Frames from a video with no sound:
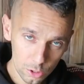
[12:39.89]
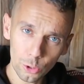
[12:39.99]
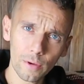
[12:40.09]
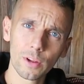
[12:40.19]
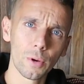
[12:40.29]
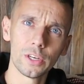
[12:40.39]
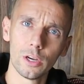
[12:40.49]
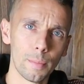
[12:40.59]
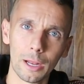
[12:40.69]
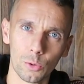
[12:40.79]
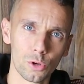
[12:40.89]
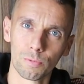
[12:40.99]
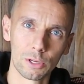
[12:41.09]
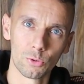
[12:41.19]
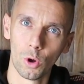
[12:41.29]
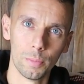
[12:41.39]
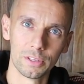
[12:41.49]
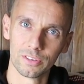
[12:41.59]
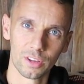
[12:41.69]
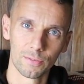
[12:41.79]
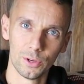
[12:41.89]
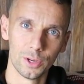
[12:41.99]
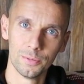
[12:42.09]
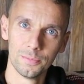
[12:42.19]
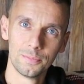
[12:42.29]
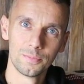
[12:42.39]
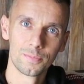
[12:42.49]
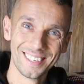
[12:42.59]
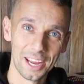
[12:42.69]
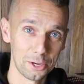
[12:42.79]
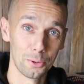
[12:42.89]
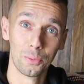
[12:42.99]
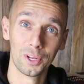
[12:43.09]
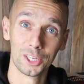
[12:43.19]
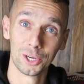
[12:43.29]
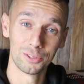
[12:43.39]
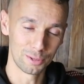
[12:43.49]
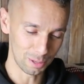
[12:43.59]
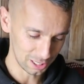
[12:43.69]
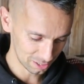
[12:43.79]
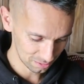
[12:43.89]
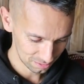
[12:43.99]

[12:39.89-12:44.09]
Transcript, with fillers: You have no idea about Lord of the Rings or hobbits and stuff, do you? No. Yeah, you're the one that chose this place.